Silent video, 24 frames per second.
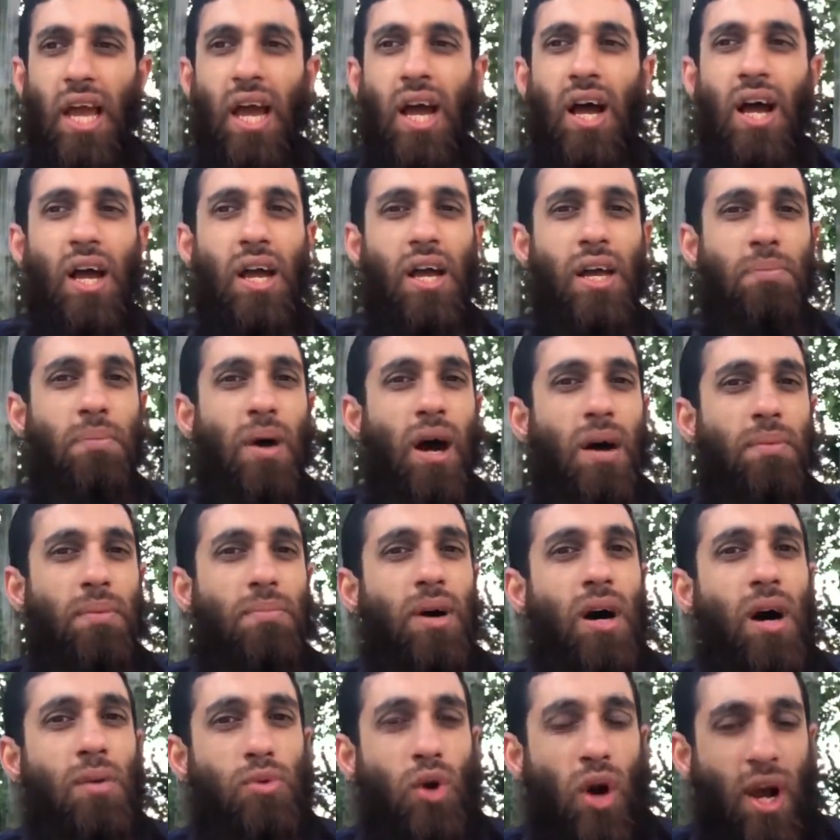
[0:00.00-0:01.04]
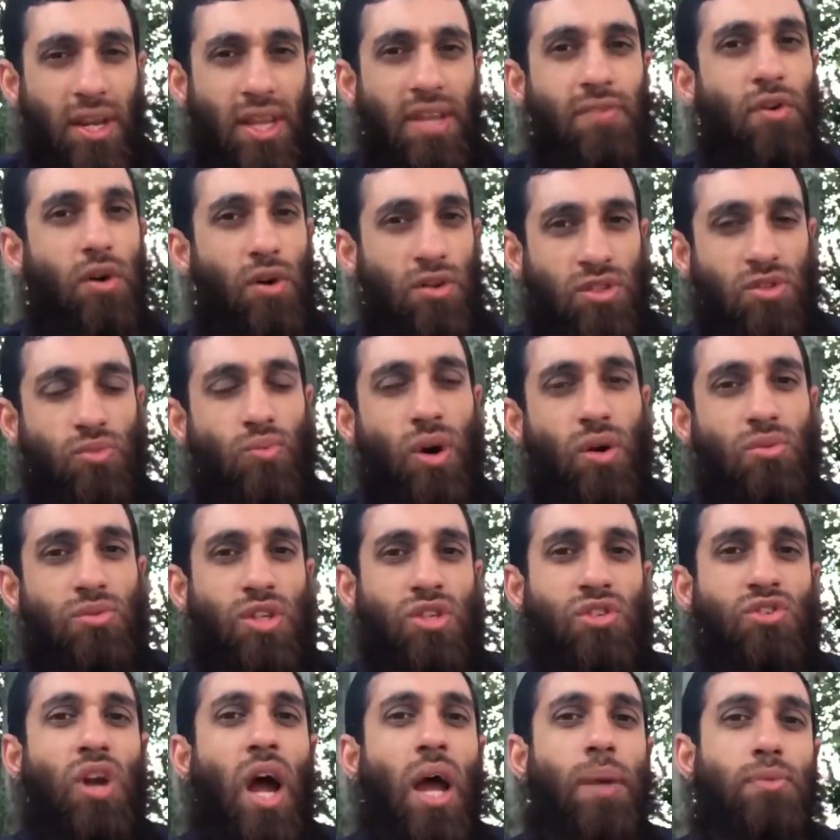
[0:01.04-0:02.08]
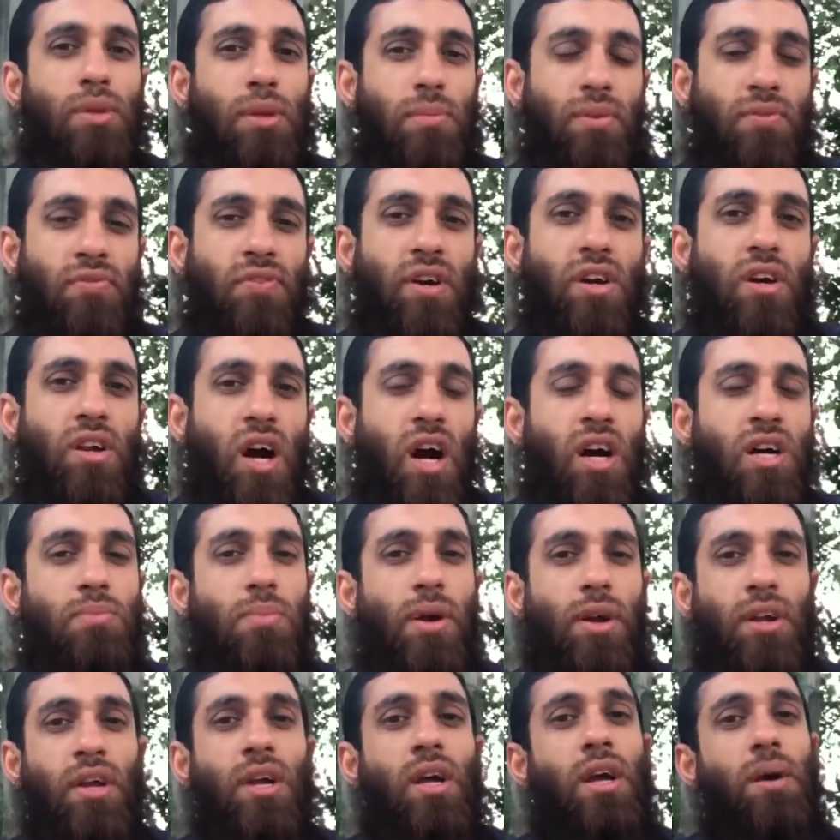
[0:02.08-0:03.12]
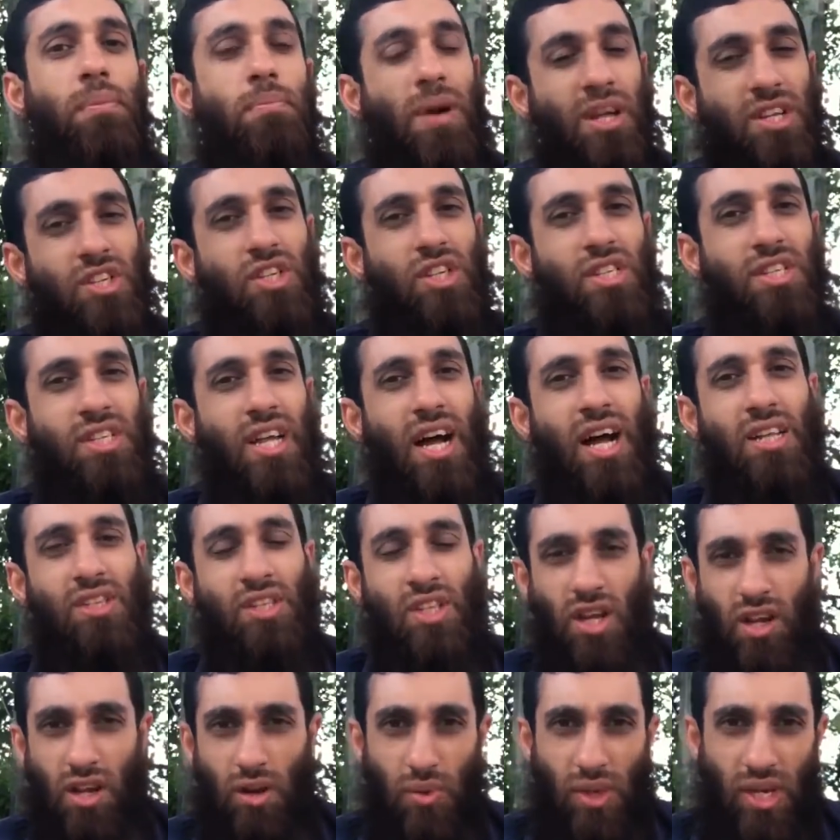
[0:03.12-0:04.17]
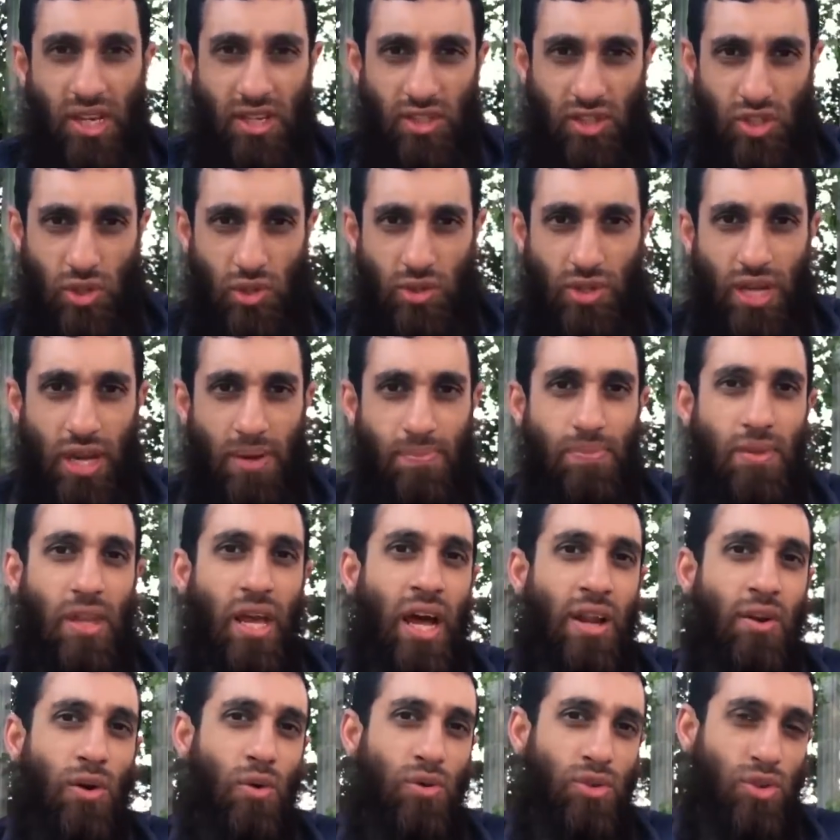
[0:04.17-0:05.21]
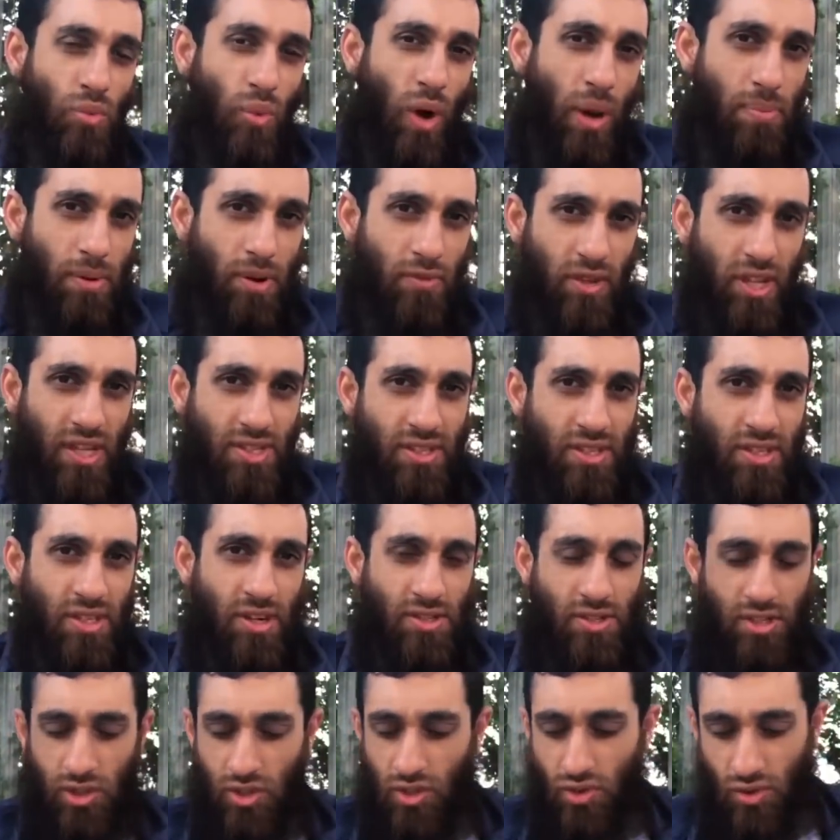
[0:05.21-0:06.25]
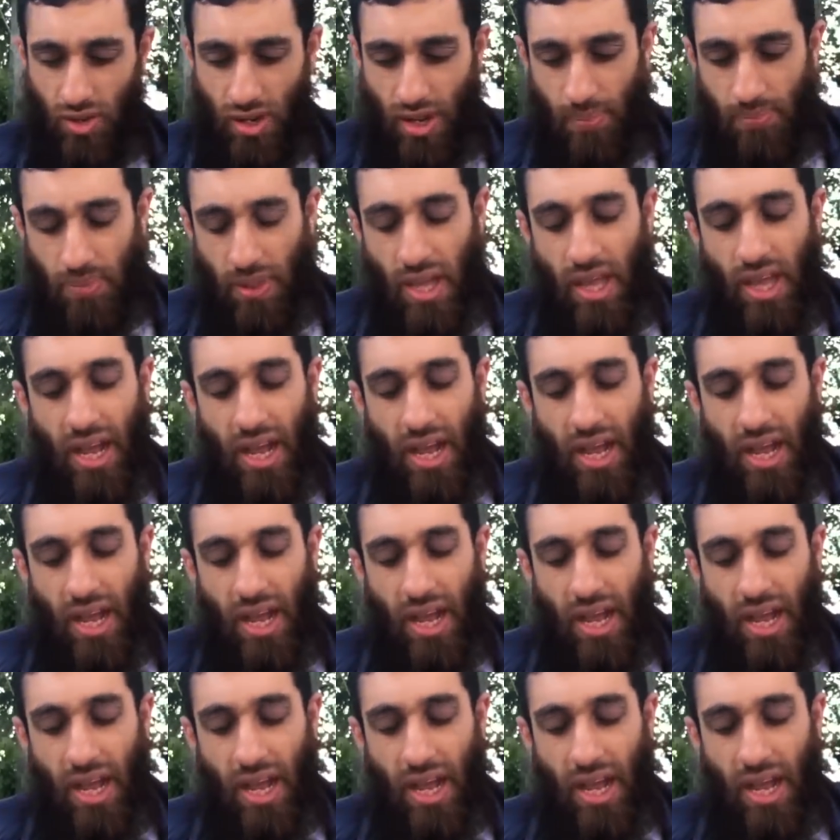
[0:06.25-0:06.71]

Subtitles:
Imam Abu Hanifa, what was ascribed to him in Fiqh al-Akbar, mentions that Taraweeh is Sunnah, and also wiping over leather socks is Sunnah.